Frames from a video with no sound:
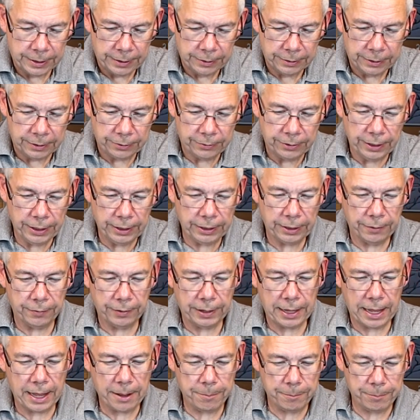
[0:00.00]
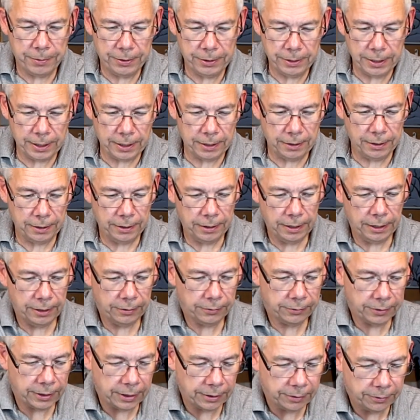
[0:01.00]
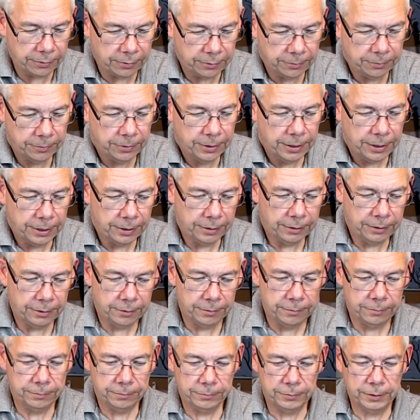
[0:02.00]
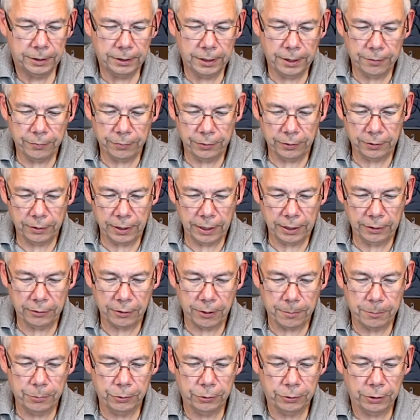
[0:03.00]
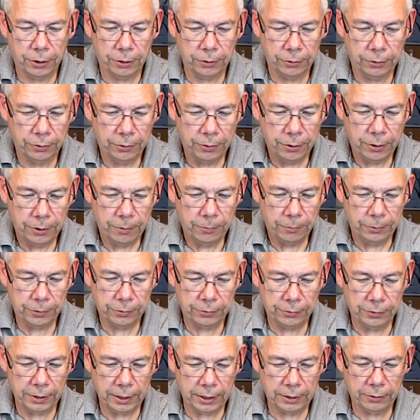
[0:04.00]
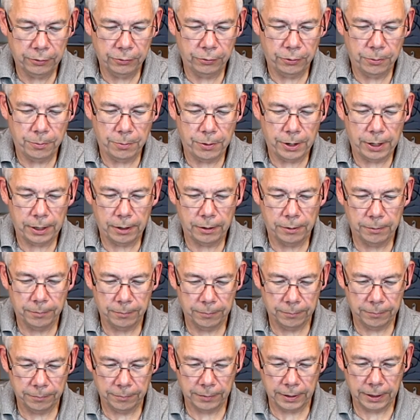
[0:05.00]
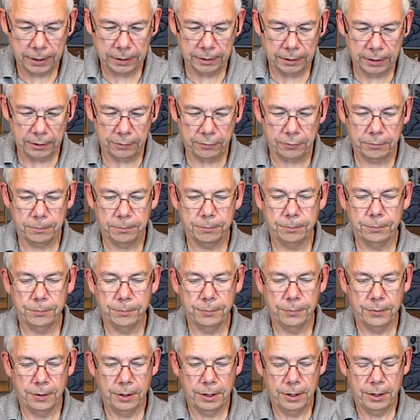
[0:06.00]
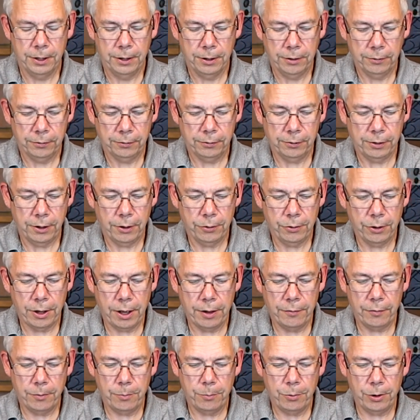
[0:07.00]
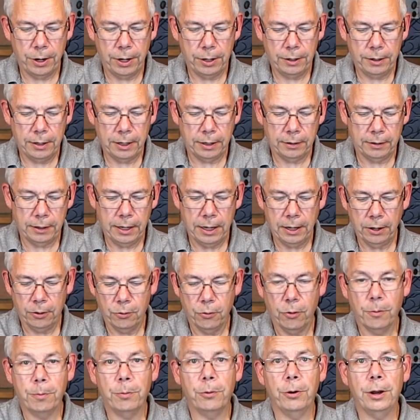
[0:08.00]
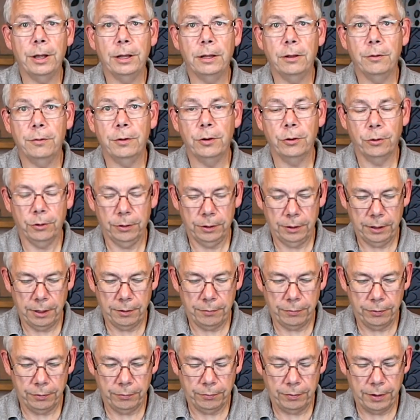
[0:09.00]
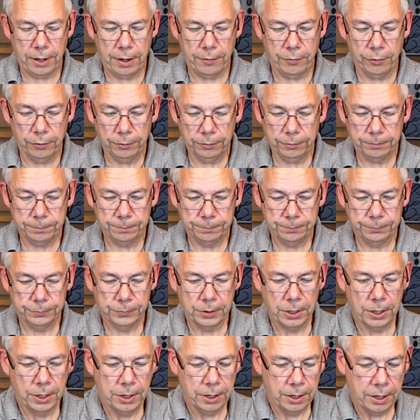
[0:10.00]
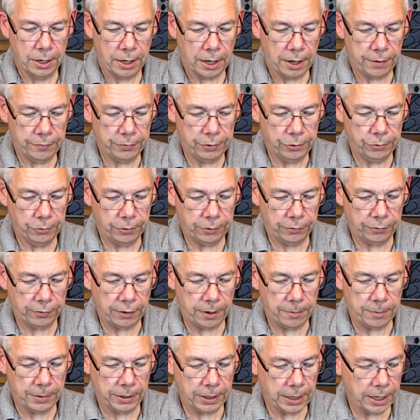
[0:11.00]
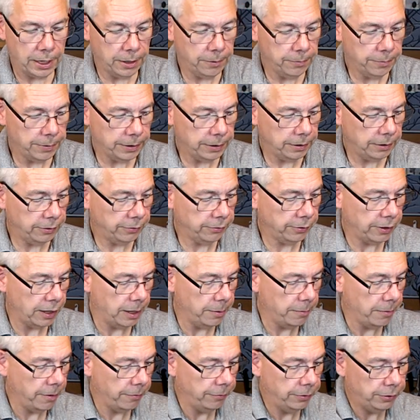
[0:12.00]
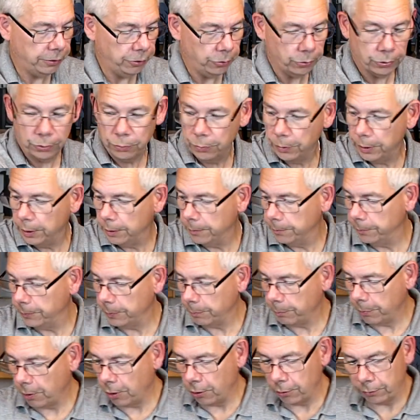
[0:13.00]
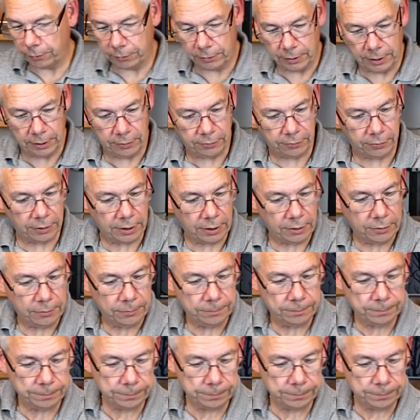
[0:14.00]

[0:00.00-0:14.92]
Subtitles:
The thing that will happen then is that the different things you put on will stick to the bread, like this. So now you have a bread that incorporated with all the different flavors. I will do the same again, but this time I will do it with parsley instead.